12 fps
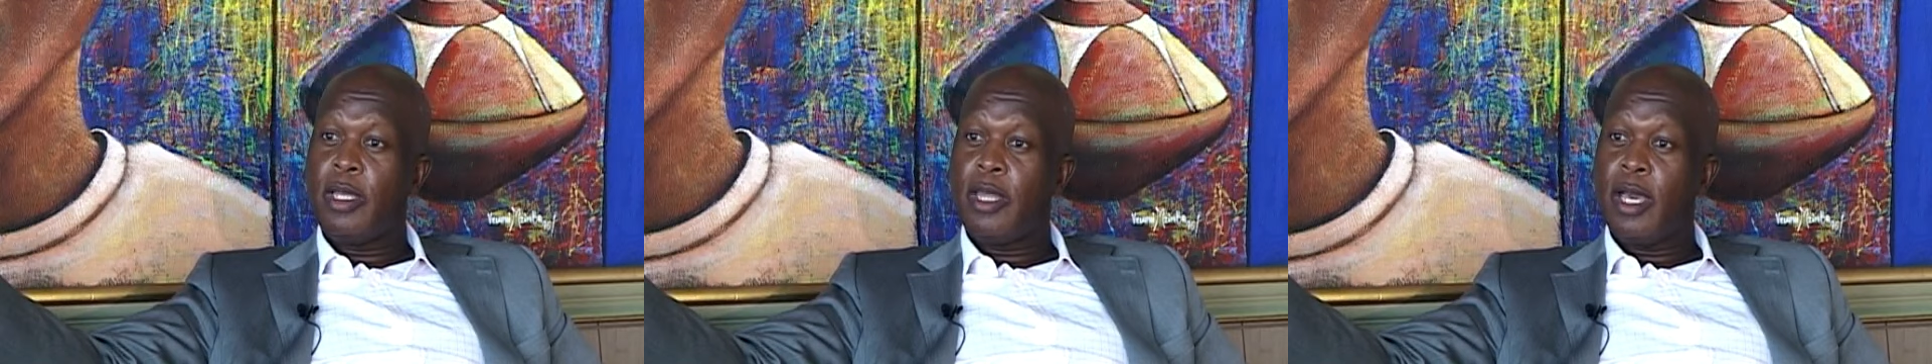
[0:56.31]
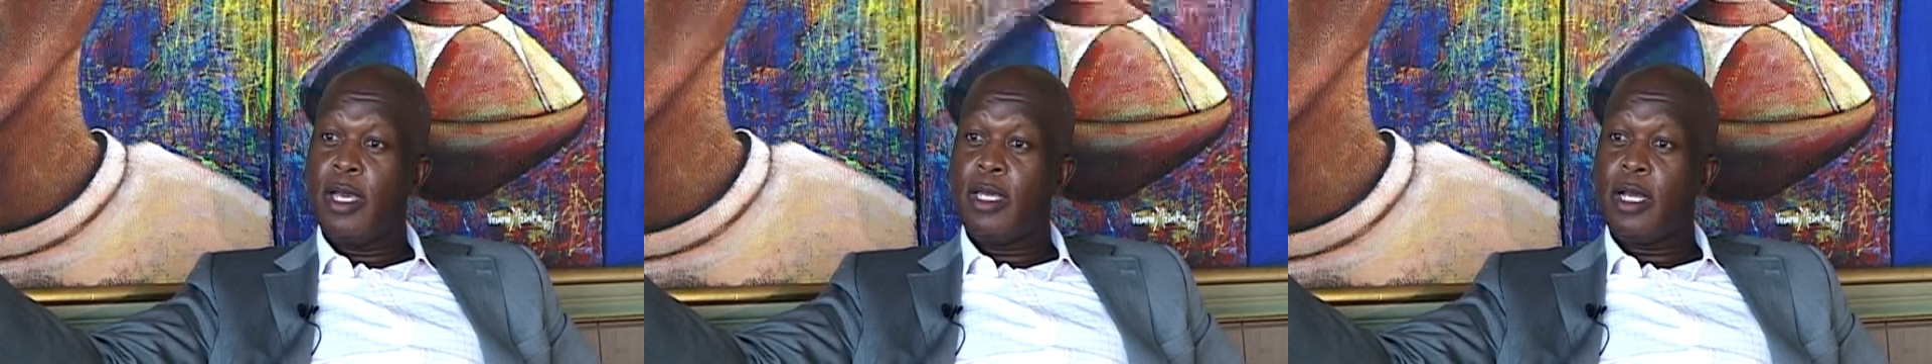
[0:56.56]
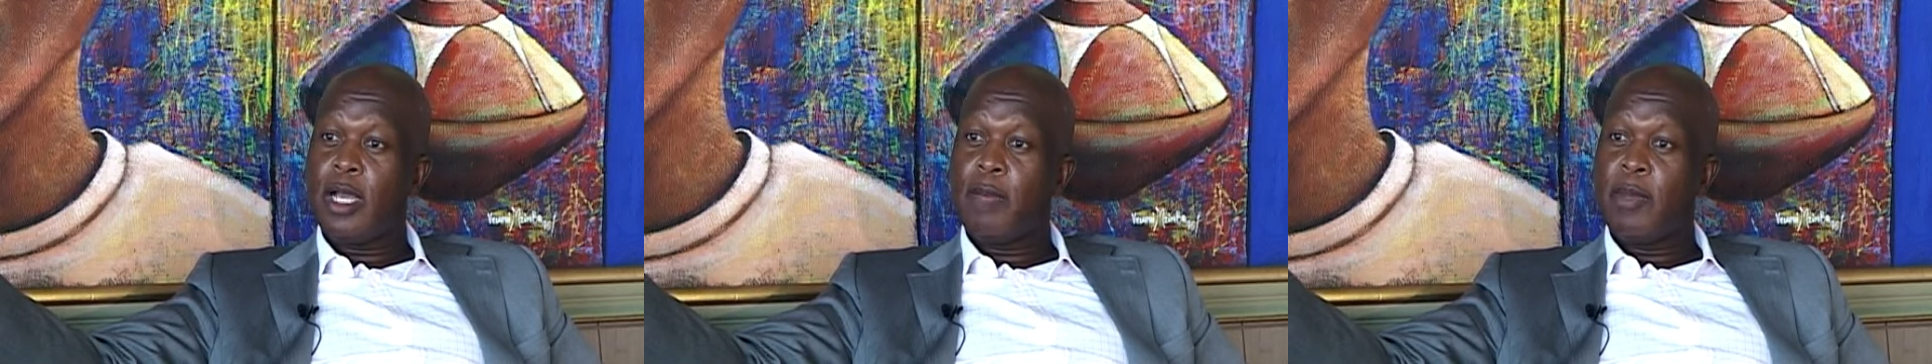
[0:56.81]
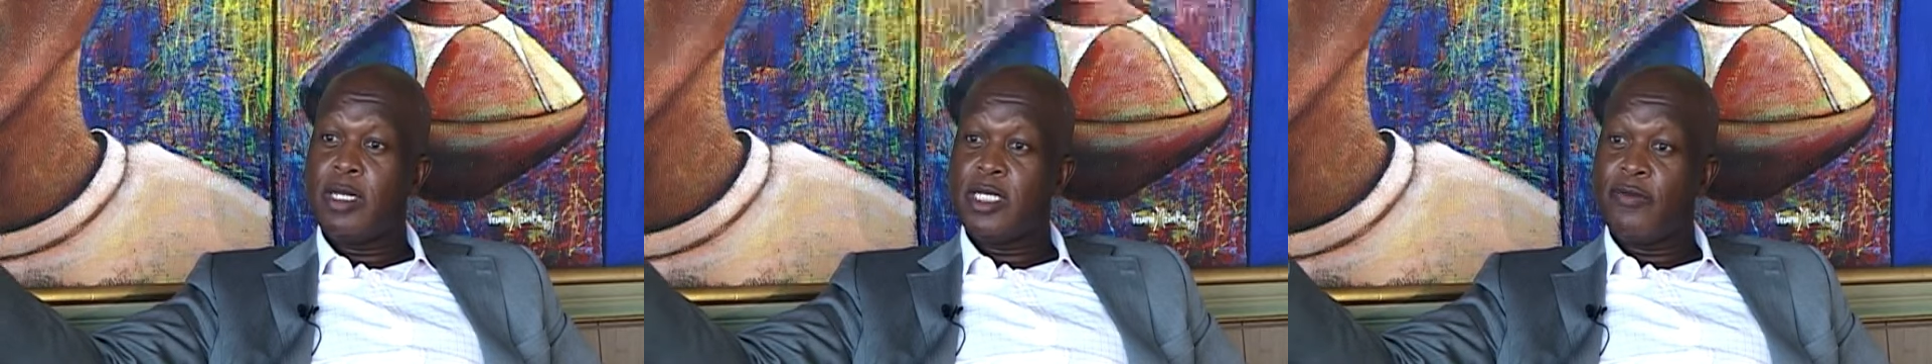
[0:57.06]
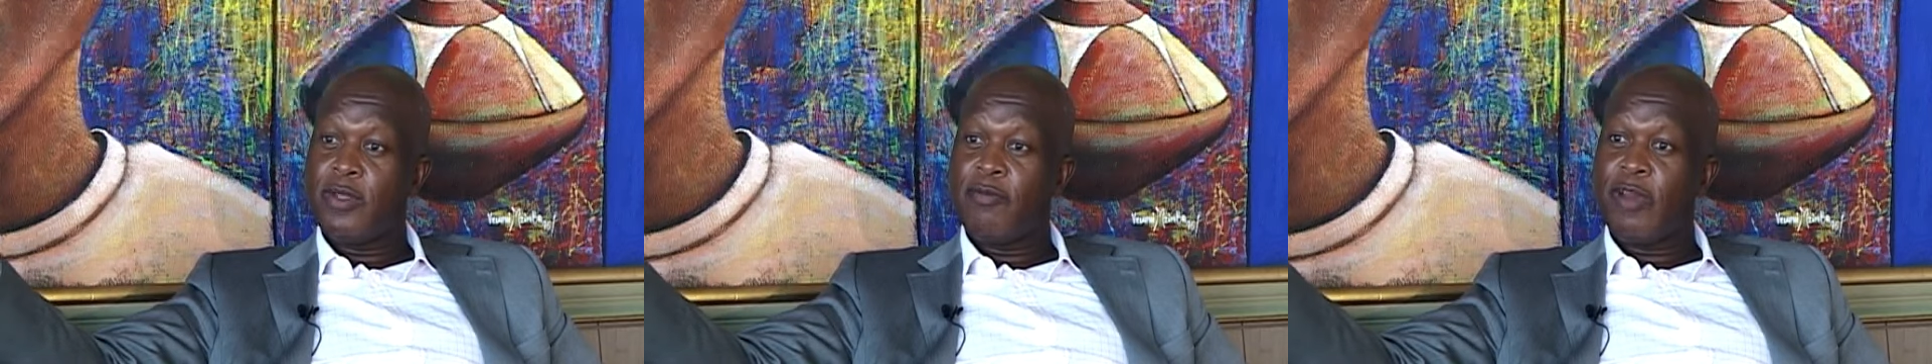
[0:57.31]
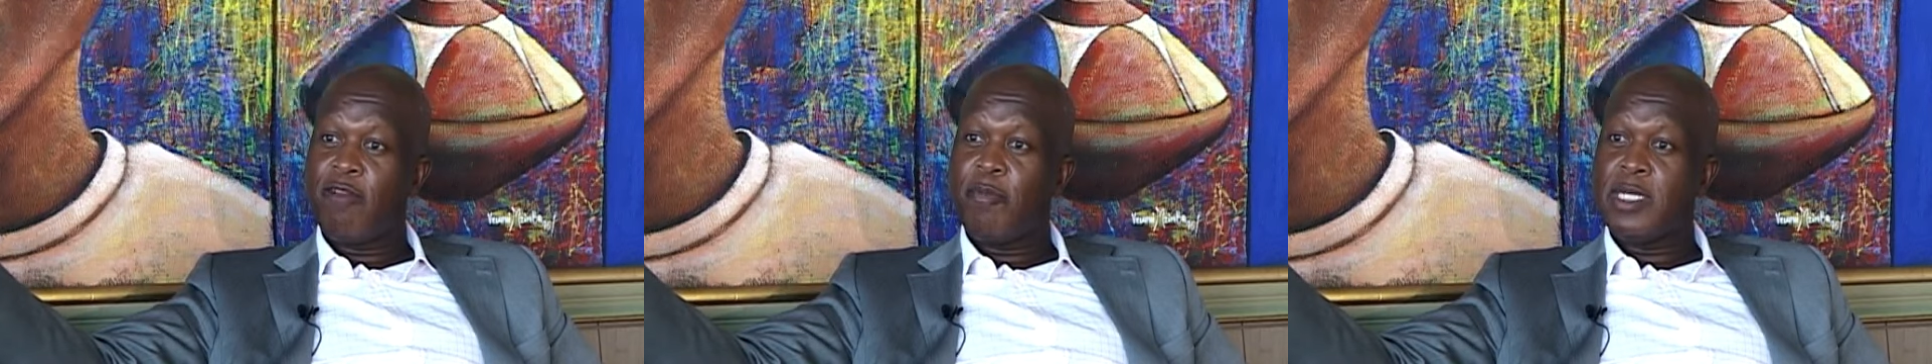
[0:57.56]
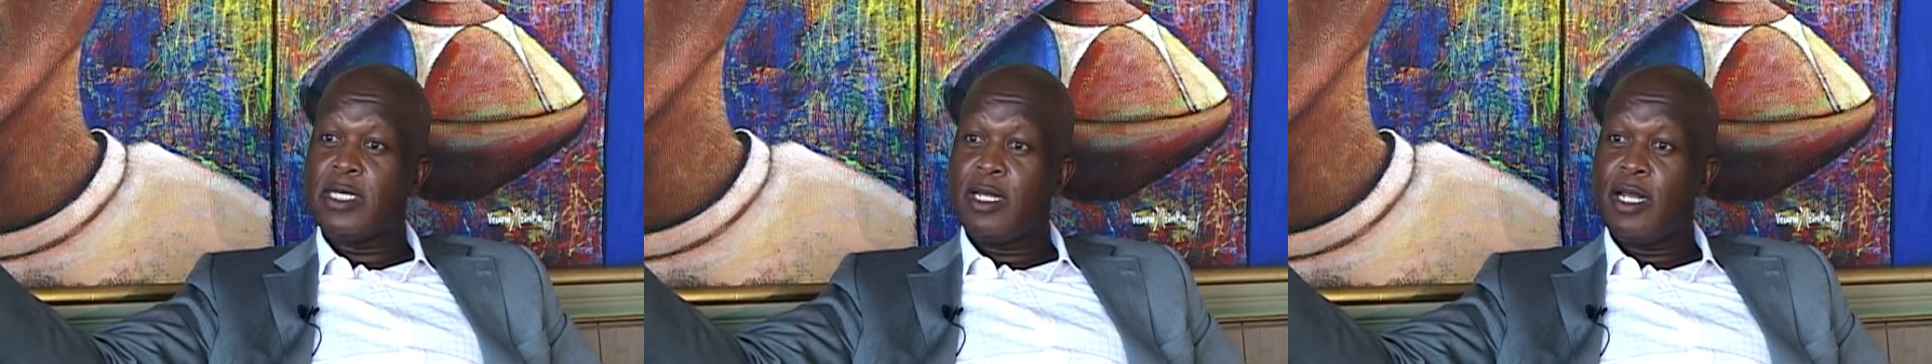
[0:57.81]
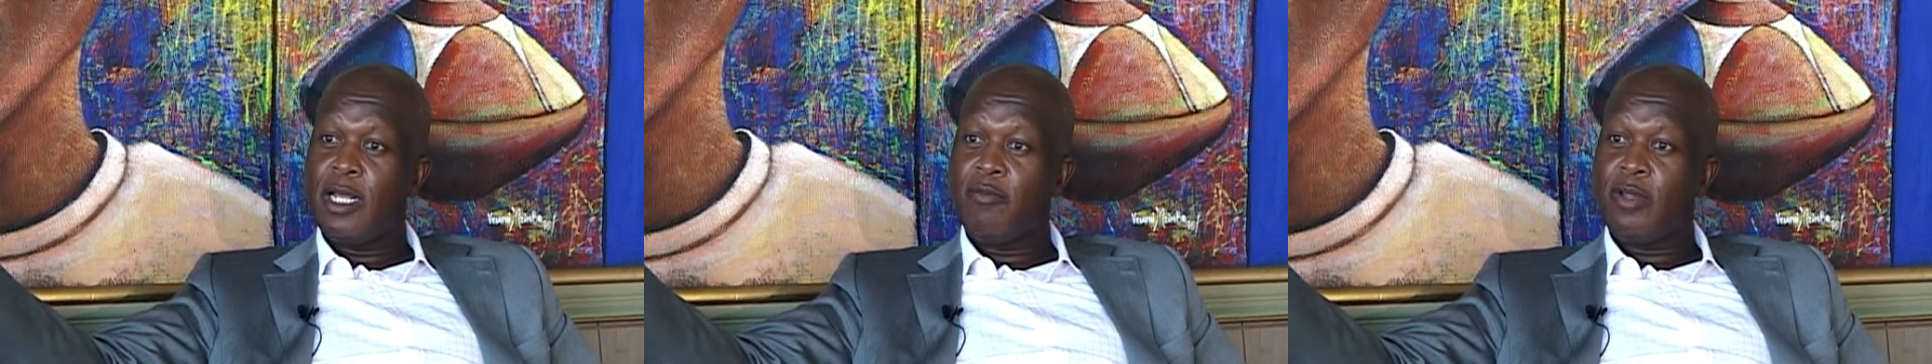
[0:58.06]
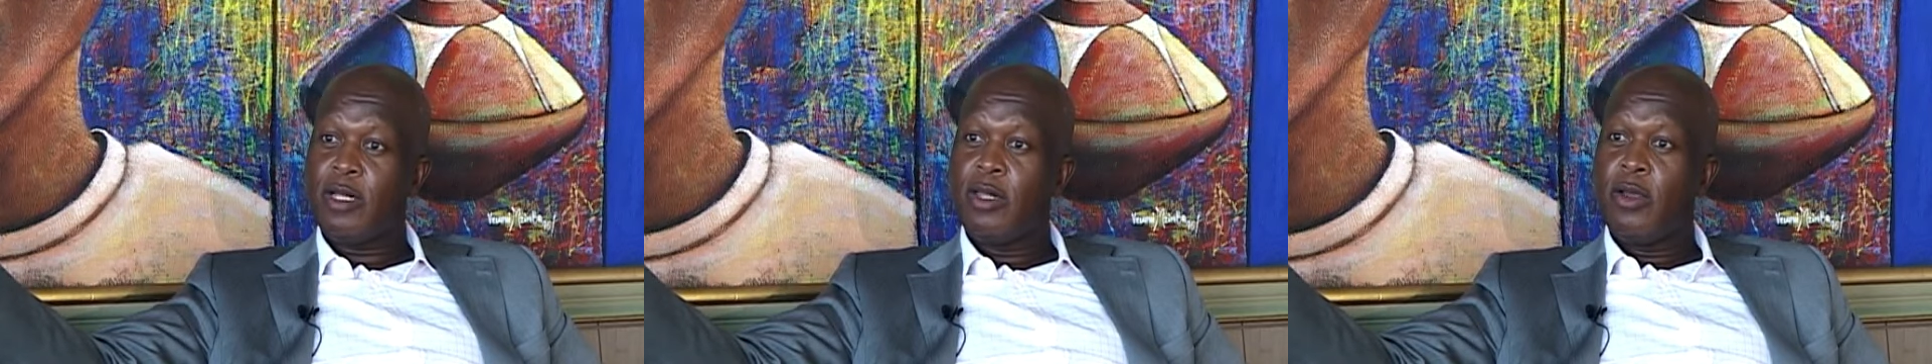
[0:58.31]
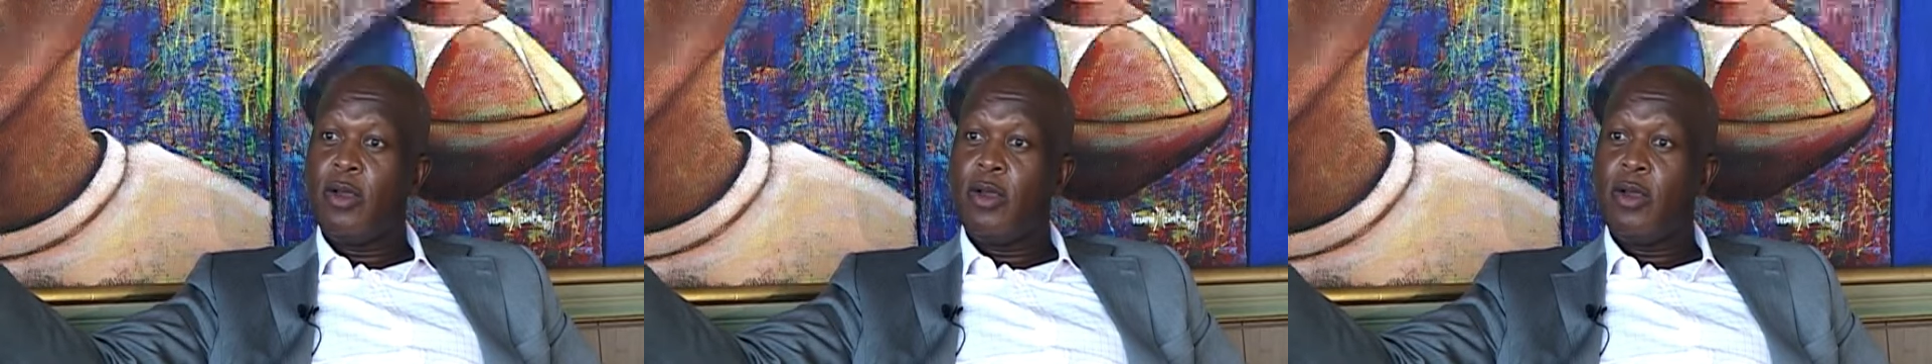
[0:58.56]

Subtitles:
their income at 75% level